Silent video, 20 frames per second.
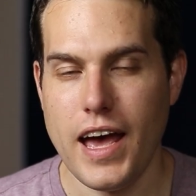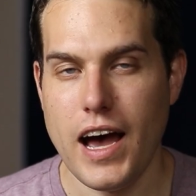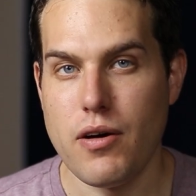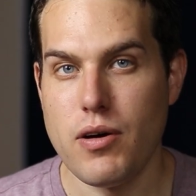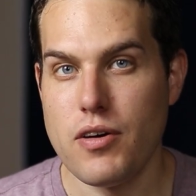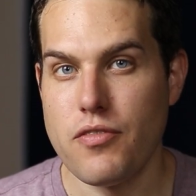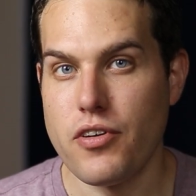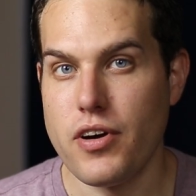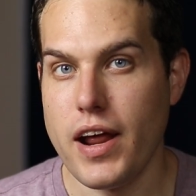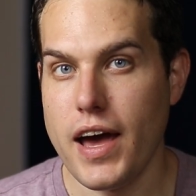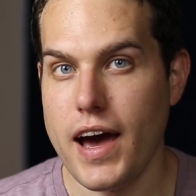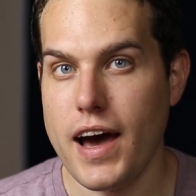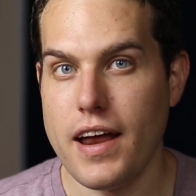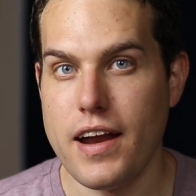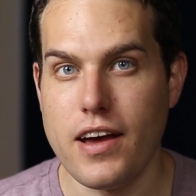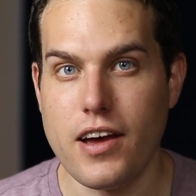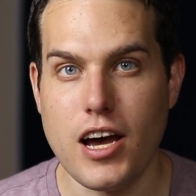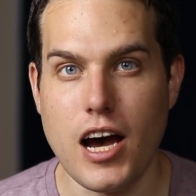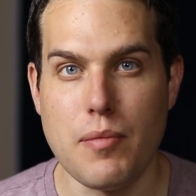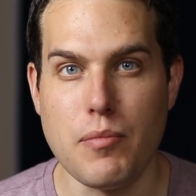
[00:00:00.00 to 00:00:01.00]
However, it had
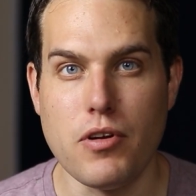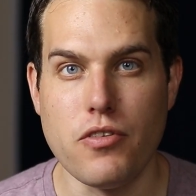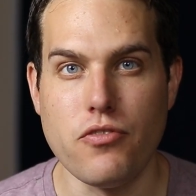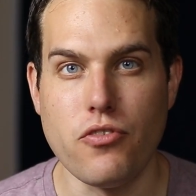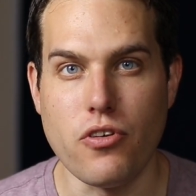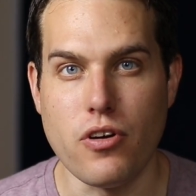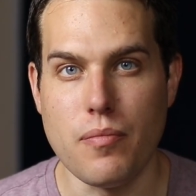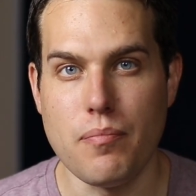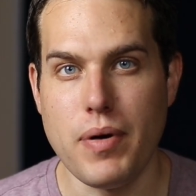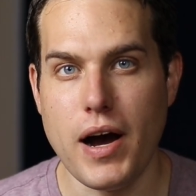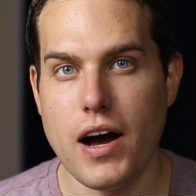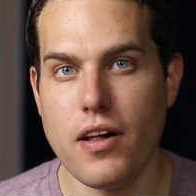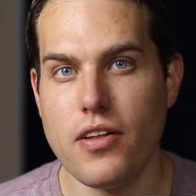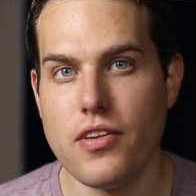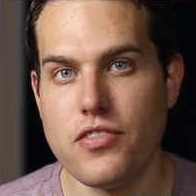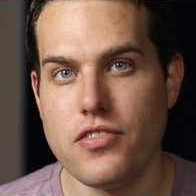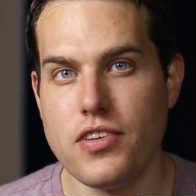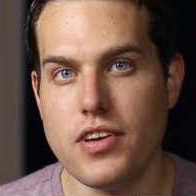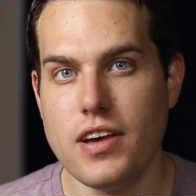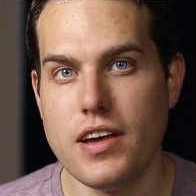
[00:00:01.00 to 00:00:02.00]
a common foreign
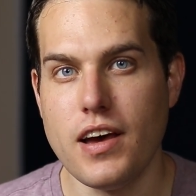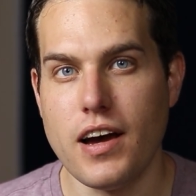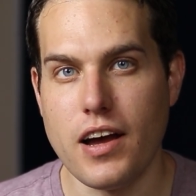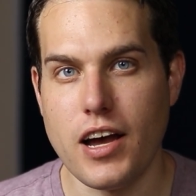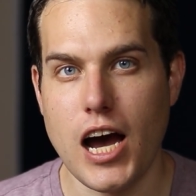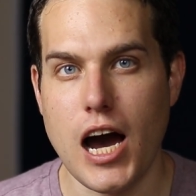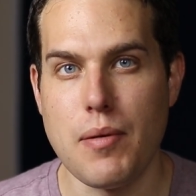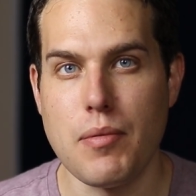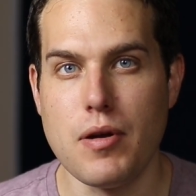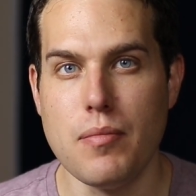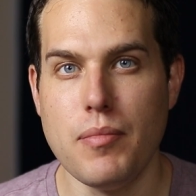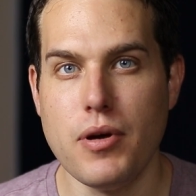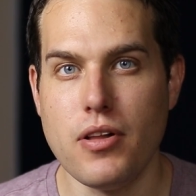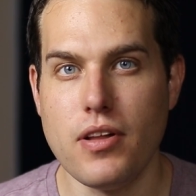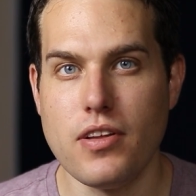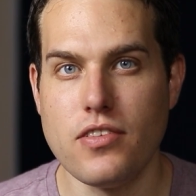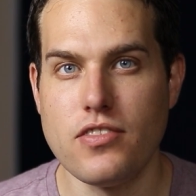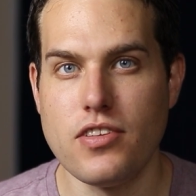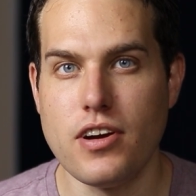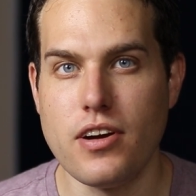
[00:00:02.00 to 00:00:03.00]
policy, a common
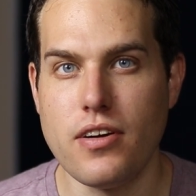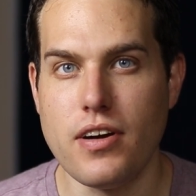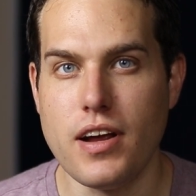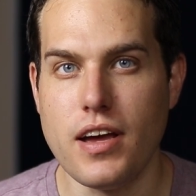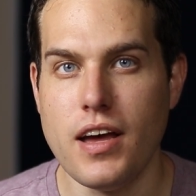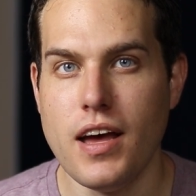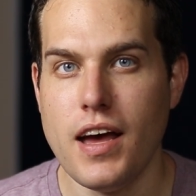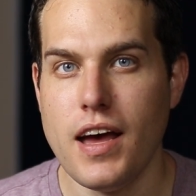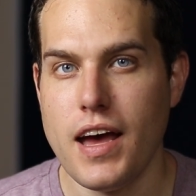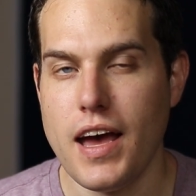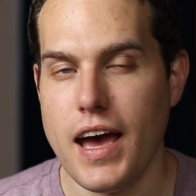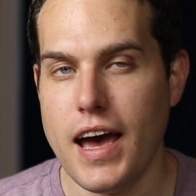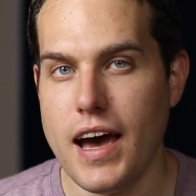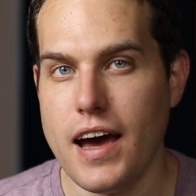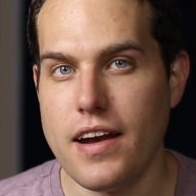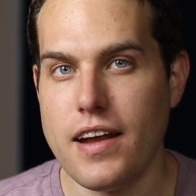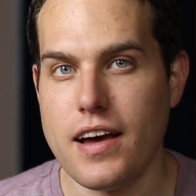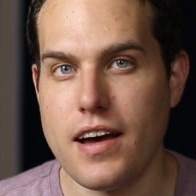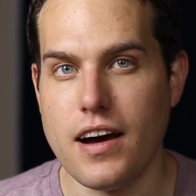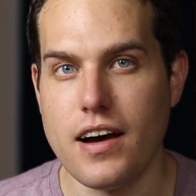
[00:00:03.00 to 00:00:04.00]
military,
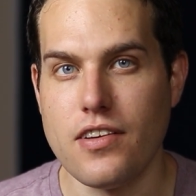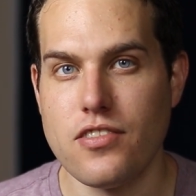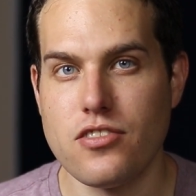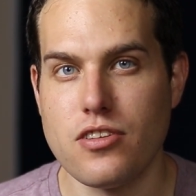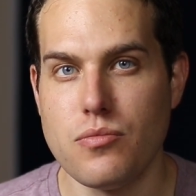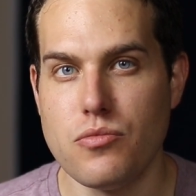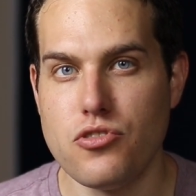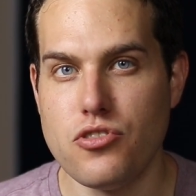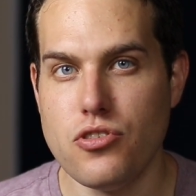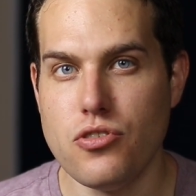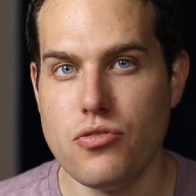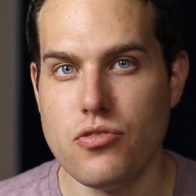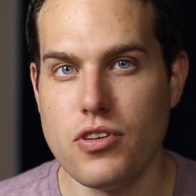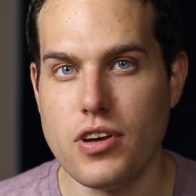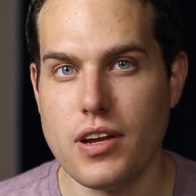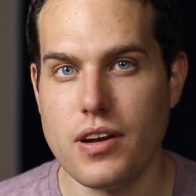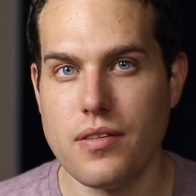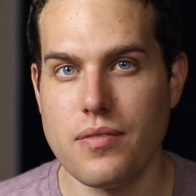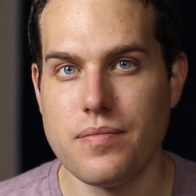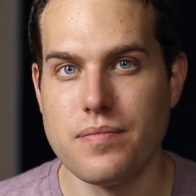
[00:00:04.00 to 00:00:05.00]
and a customs
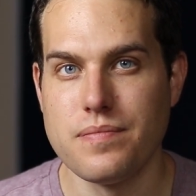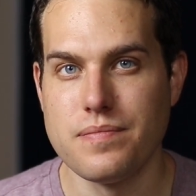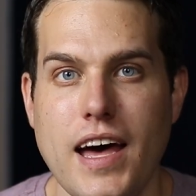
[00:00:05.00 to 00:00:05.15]
union.